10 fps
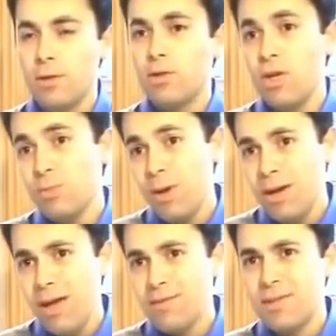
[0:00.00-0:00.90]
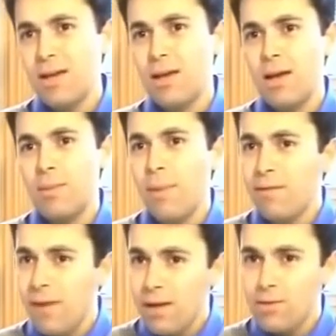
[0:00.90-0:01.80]
So it changed my lifestyle.
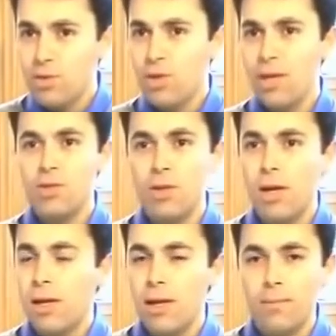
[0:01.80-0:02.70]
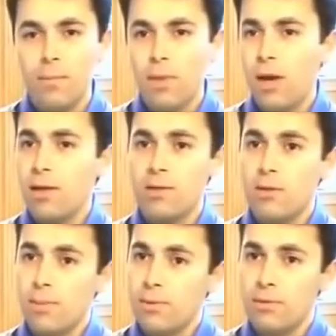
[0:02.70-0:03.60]
My values changed. I
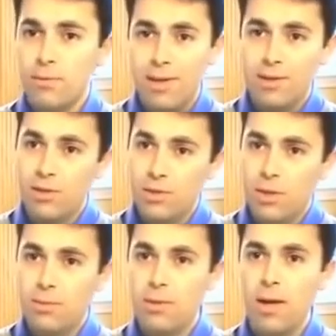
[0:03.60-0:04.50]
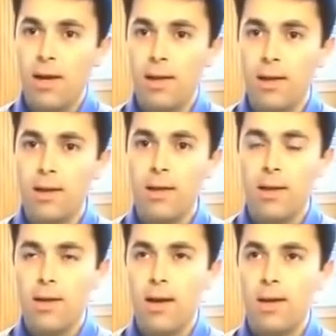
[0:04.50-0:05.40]
stopped those relationships. I
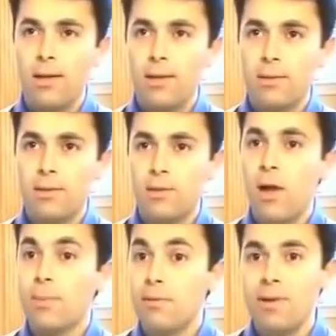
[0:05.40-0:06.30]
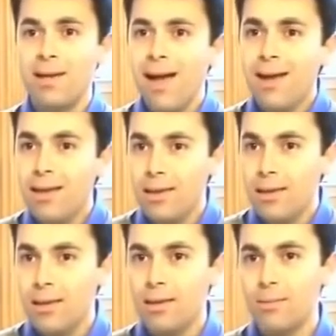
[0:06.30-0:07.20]
stopped even lying,
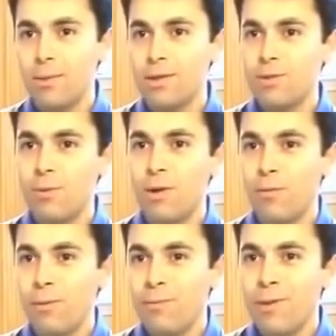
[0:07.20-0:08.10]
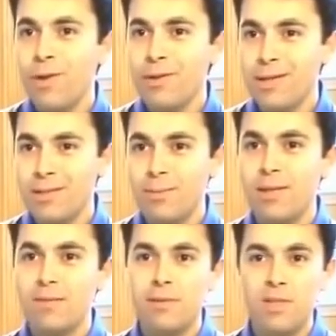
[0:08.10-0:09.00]
because we know that
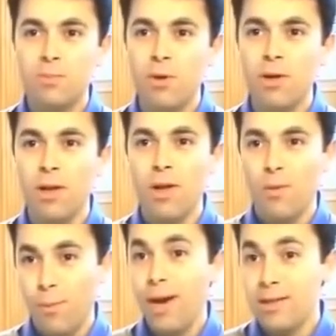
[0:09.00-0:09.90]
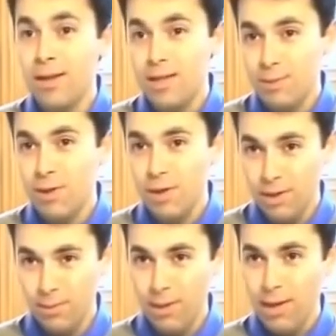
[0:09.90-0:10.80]
sometimes even small white lies, we
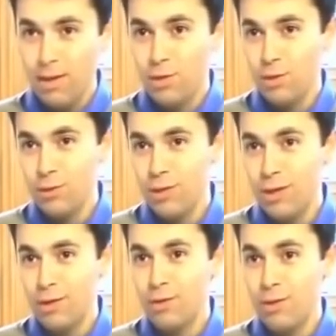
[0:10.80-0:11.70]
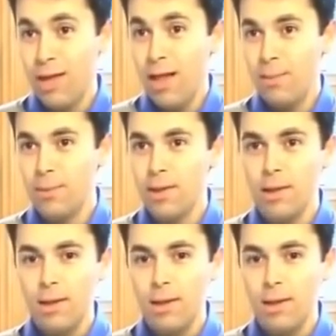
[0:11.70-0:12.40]
call them, could help.